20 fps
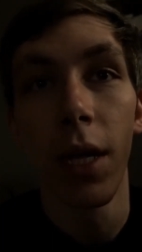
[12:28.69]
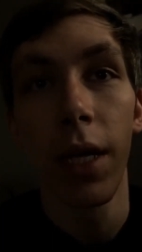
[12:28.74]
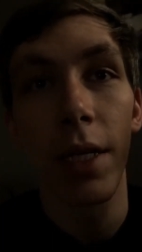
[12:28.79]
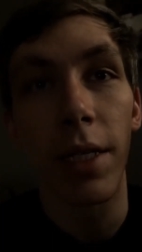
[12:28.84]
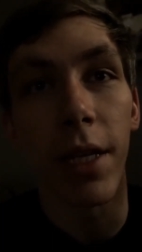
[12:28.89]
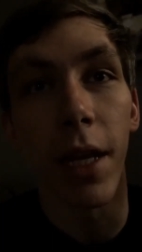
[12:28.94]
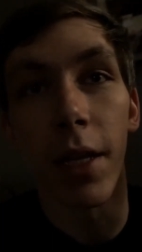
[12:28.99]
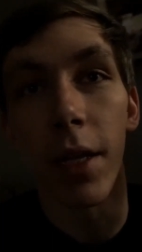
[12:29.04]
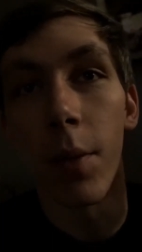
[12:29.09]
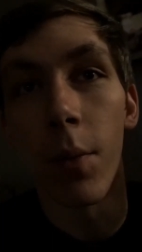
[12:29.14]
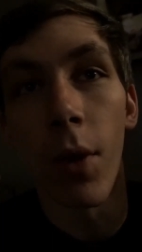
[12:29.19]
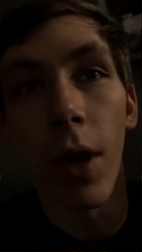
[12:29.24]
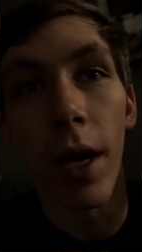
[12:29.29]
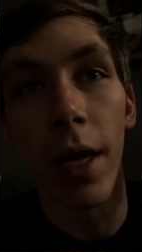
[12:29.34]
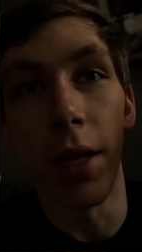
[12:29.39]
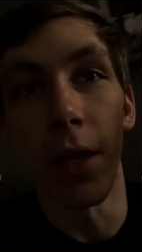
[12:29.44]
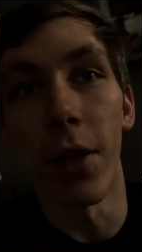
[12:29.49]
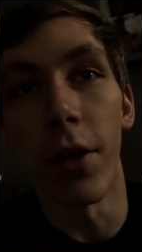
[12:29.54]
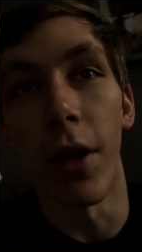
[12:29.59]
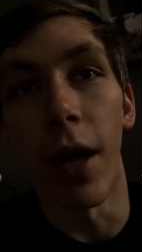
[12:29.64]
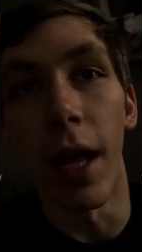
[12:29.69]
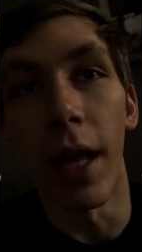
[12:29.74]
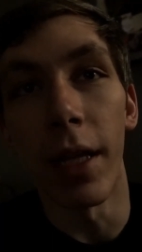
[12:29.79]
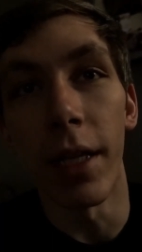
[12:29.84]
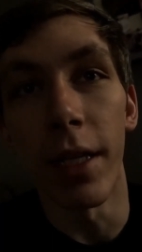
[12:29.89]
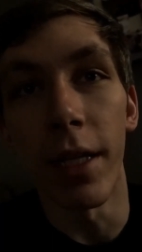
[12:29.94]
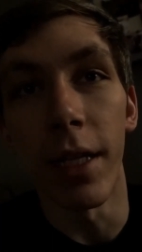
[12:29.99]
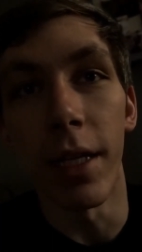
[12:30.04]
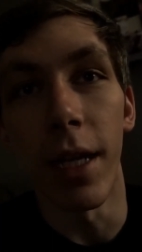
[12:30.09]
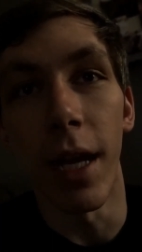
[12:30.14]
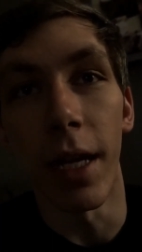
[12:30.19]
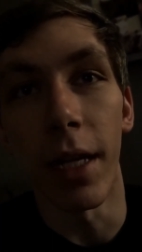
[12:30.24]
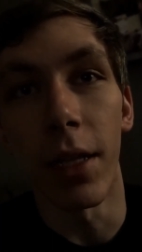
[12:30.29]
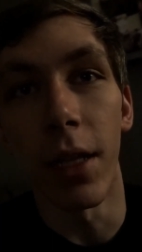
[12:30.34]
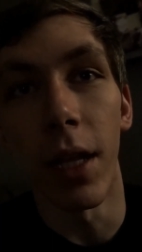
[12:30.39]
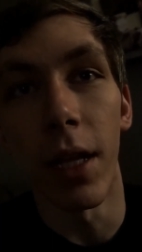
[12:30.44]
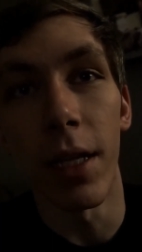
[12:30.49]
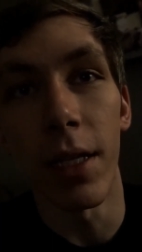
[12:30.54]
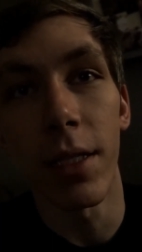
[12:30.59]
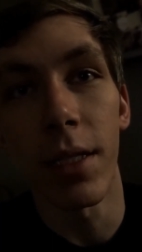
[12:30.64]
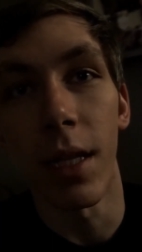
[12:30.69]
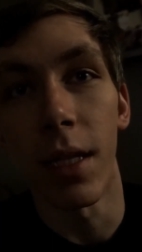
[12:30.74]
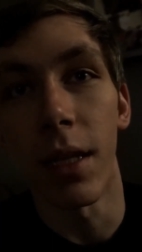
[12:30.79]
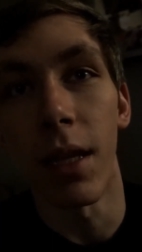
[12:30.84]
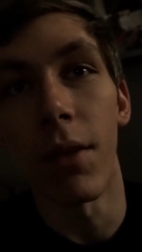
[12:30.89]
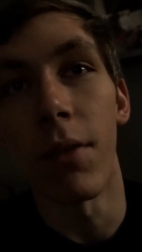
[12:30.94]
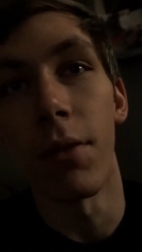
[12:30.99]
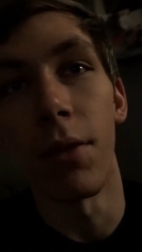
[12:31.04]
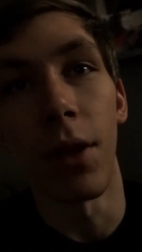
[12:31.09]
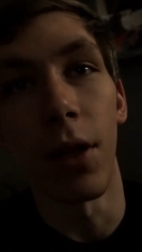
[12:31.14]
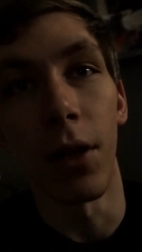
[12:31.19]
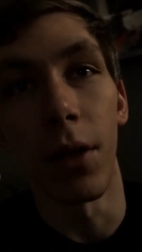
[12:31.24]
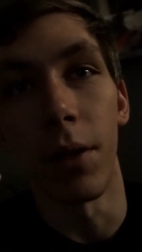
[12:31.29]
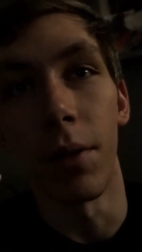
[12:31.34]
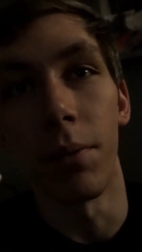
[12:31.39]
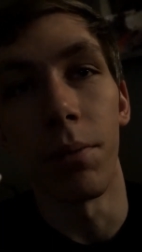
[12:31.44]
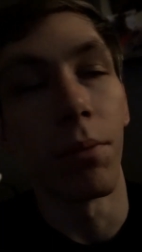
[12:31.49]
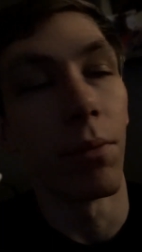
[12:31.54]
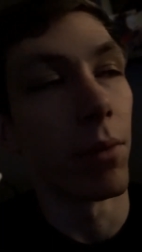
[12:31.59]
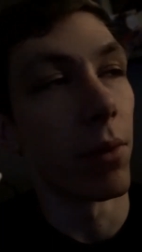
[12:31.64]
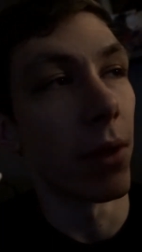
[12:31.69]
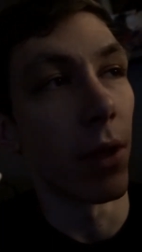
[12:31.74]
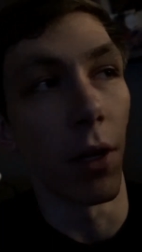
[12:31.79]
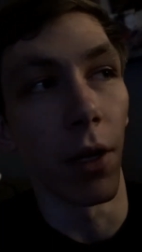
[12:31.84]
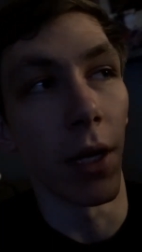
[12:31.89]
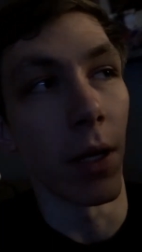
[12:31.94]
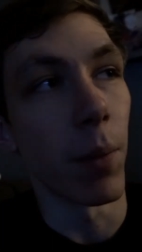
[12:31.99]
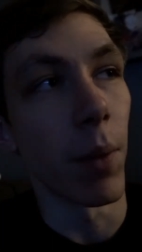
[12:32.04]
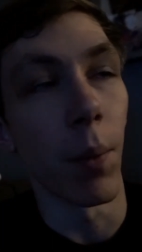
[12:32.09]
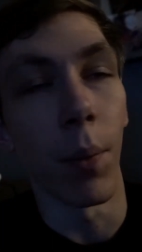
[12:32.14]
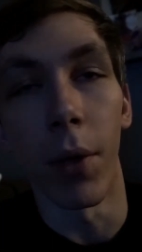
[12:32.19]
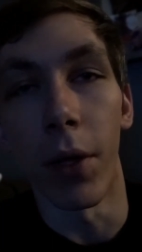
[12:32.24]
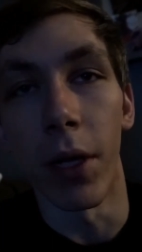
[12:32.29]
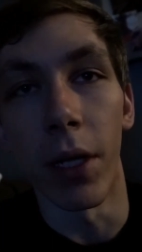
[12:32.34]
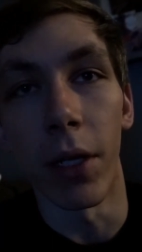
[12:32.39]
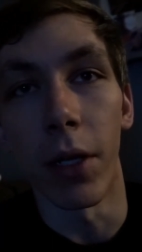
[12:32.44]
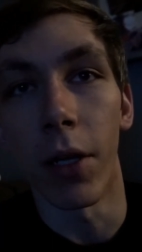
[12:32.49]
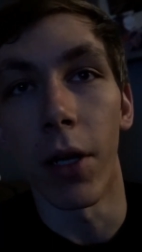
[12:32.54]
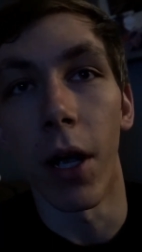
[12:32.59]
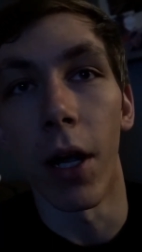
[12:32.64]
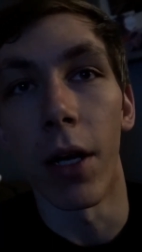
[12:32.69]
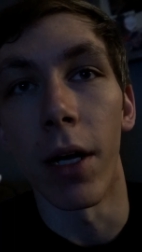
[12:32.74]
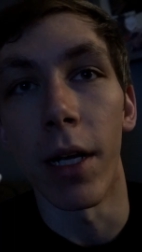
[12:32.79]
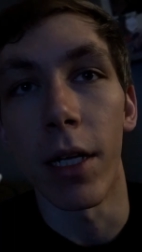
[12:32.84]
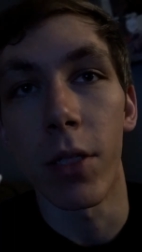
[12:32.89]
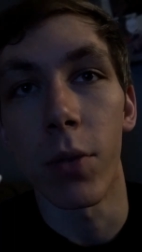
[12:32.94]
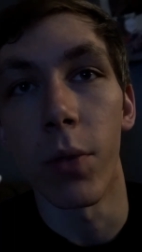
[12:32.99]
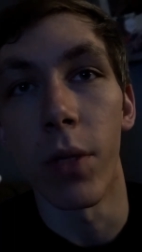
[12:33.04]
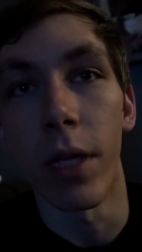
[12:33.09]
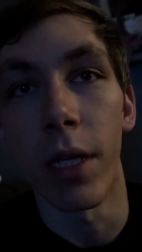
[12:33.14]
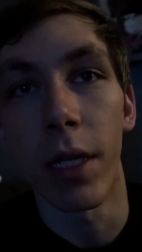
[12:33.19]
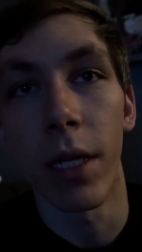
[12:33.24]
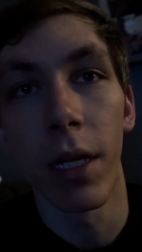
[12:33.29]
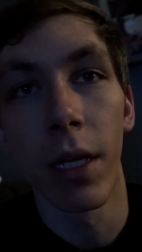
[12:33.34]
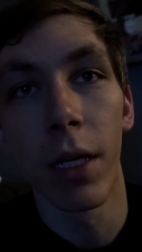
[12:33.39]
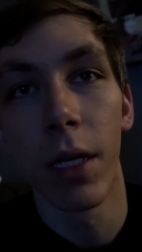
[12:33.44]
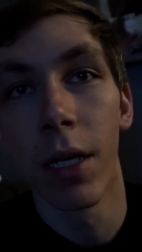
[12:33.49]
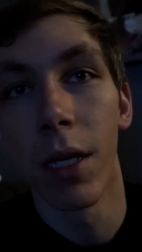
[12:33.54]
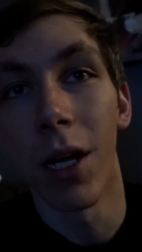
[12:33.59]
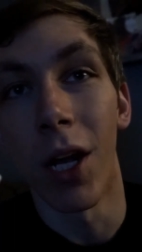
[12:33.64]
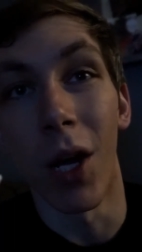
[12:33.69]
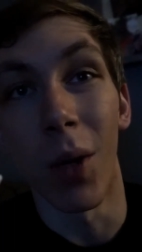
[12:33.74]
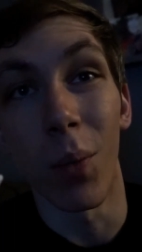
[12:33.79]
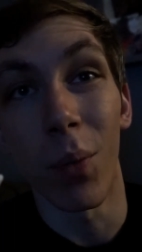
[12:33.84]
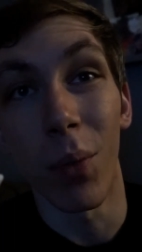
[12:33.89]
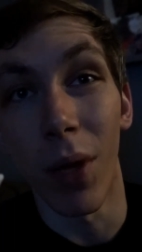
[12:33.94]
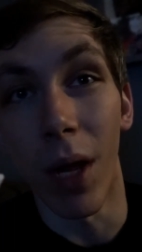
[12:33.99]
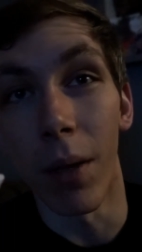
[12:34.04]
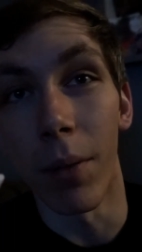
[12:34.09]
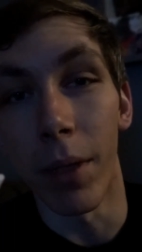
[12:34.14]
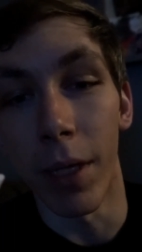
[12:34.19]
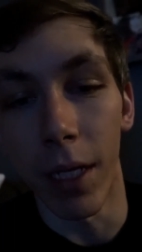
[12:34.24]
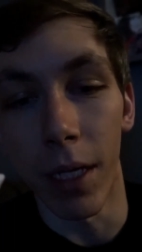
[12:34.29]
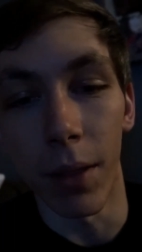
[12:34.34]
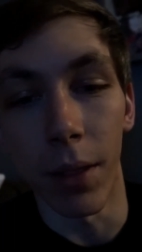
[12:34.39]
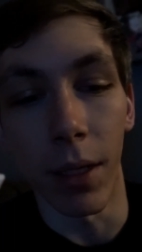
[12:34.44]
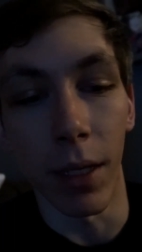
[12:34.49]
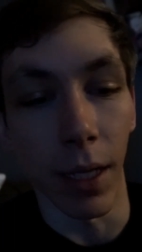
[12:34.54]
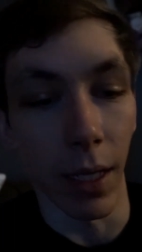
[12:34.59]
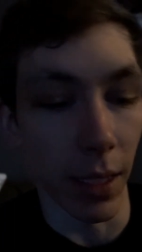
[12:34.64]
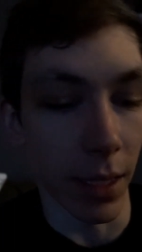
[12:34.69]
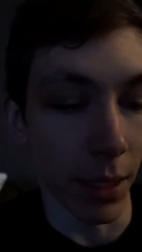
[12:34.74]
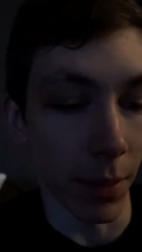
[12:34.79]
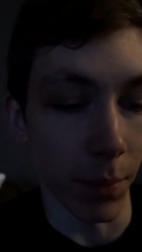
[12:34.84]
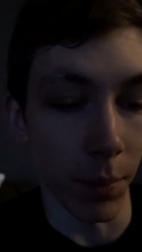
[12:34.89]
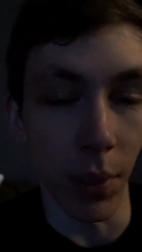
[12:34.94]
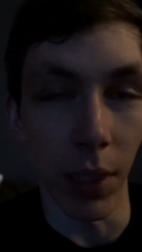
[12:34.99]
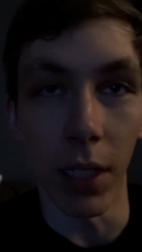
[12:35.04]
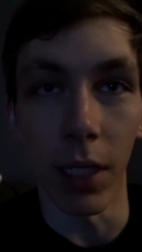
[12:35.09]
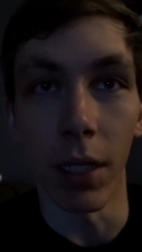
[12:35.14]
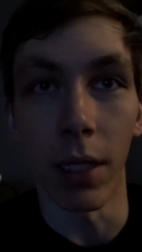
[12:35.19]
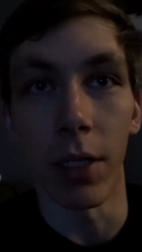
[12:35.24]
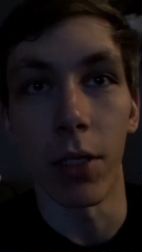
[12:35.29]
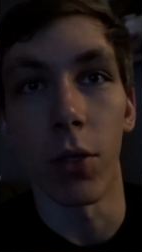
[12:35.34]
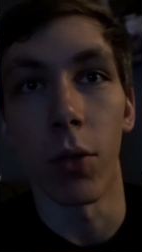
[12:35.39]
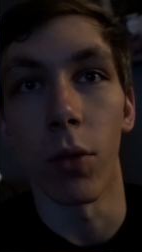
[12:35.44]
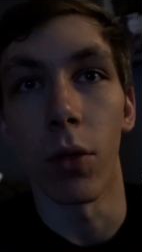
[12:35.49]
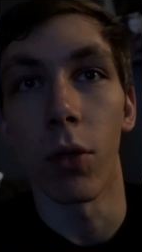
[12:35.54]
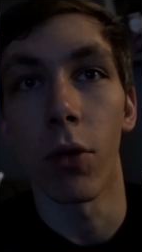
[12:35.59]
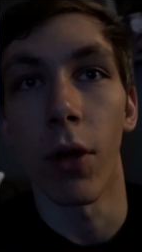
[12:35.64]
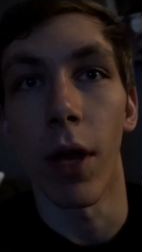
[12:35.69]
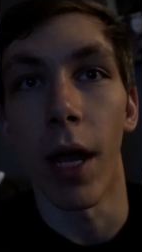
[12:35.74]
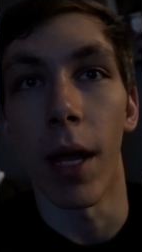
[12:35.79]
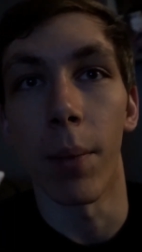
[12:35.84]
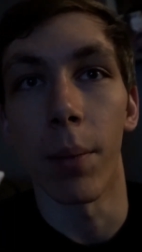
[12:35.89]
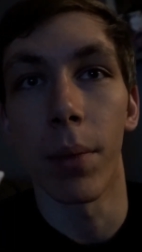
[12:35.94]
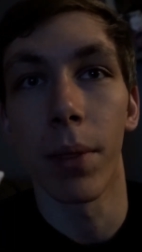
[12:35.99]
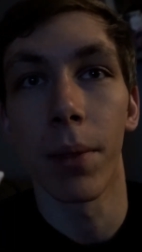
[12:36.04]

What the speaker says: tell them why their LED headlights that they're going to be putting in their car next week are probably going to end up being total crap.